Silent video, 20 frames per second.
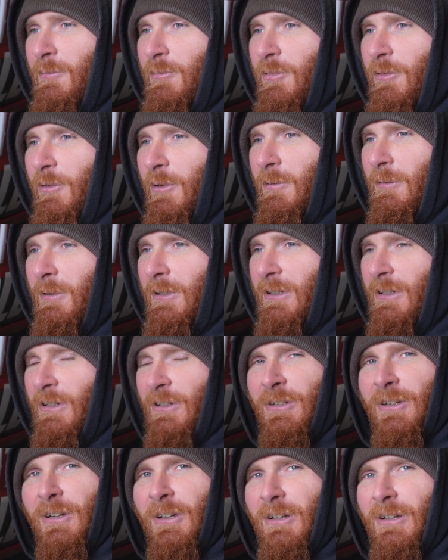Probably
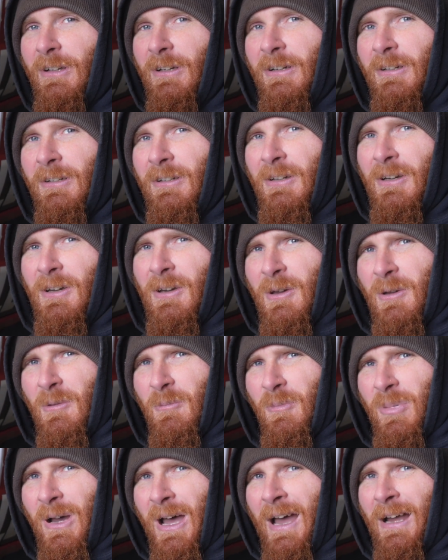just gonna
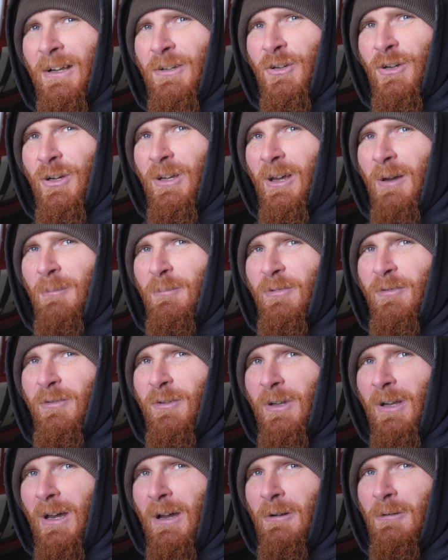patch it up
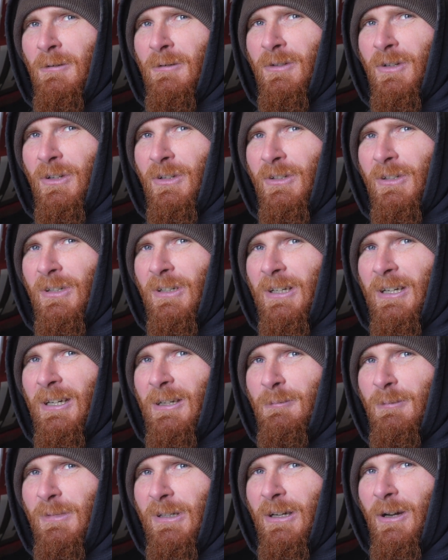for now, just to
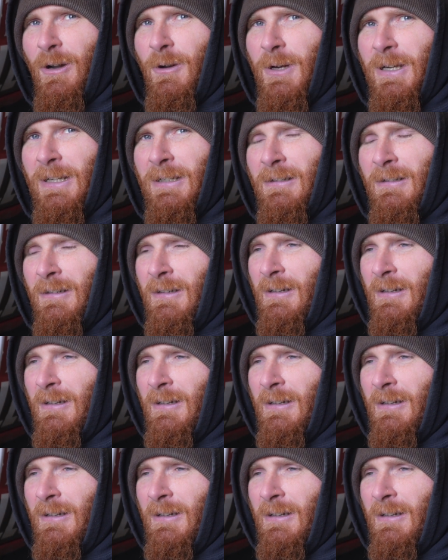keep me going,